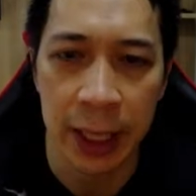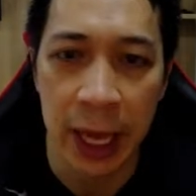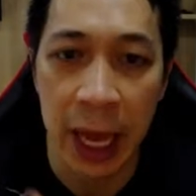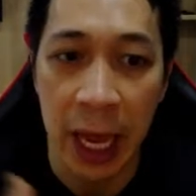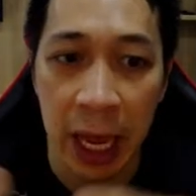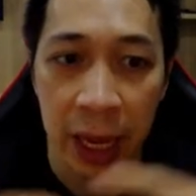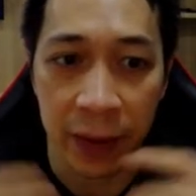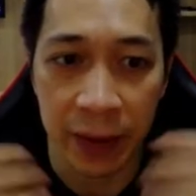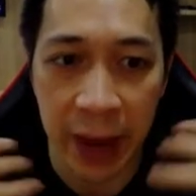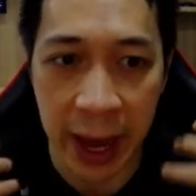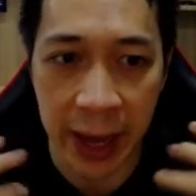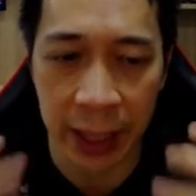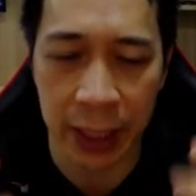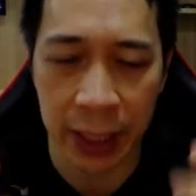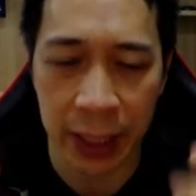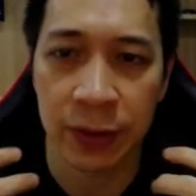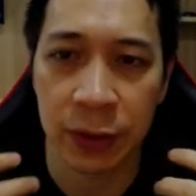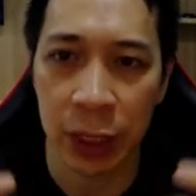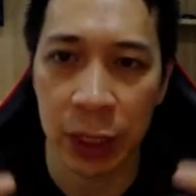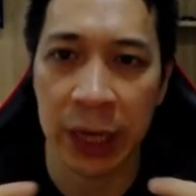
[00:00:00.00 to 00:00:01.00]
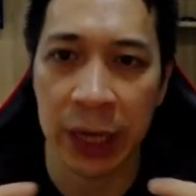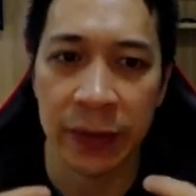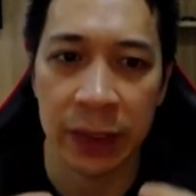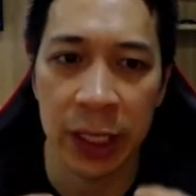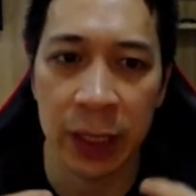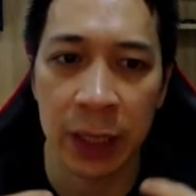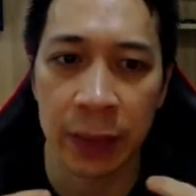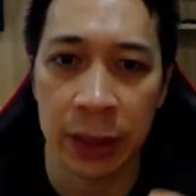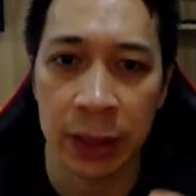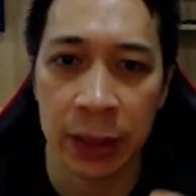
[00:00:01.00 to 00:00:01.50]
have active
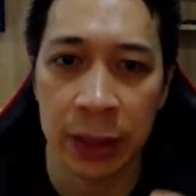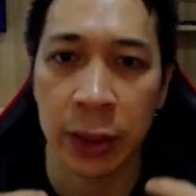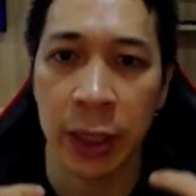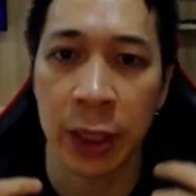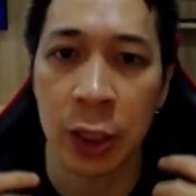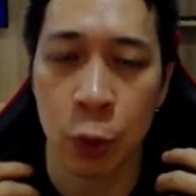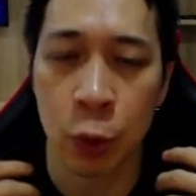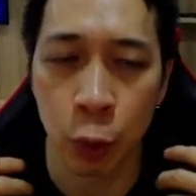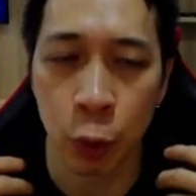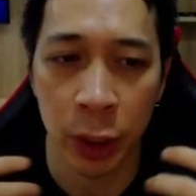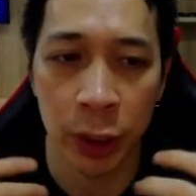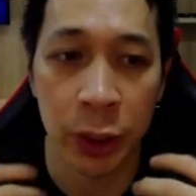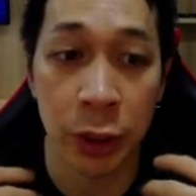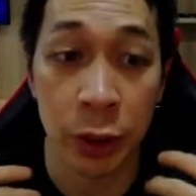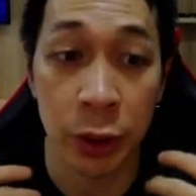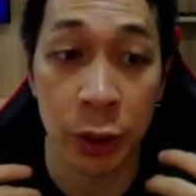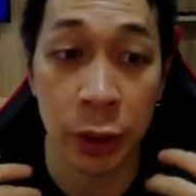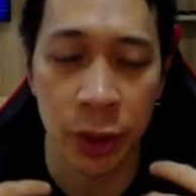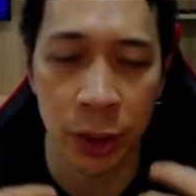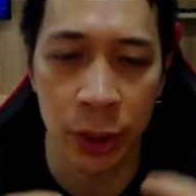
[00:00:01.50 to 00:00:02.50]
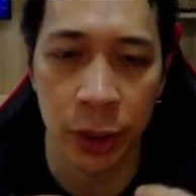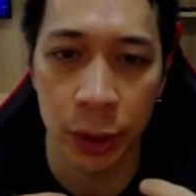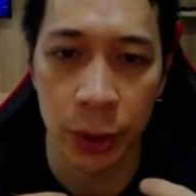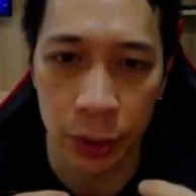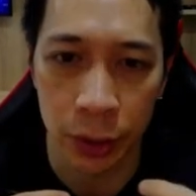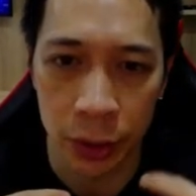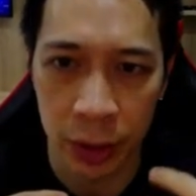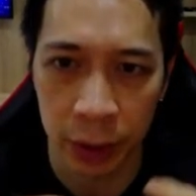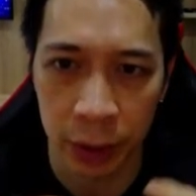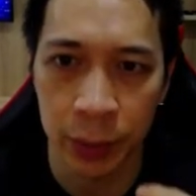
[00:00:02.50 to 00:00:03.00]
traffic coming to it that you want users to
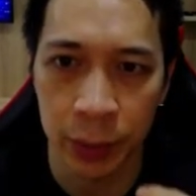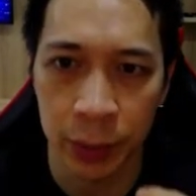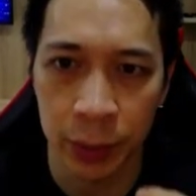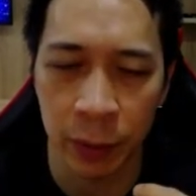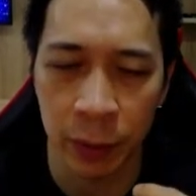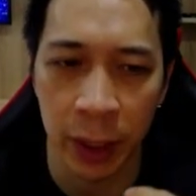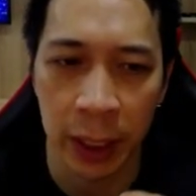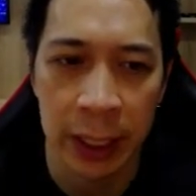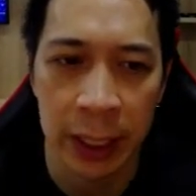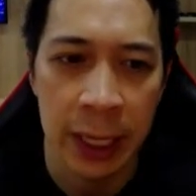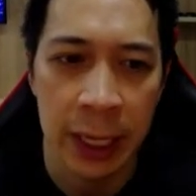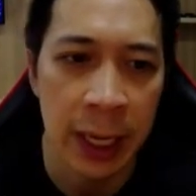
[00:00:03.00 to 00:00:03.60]
do something, right?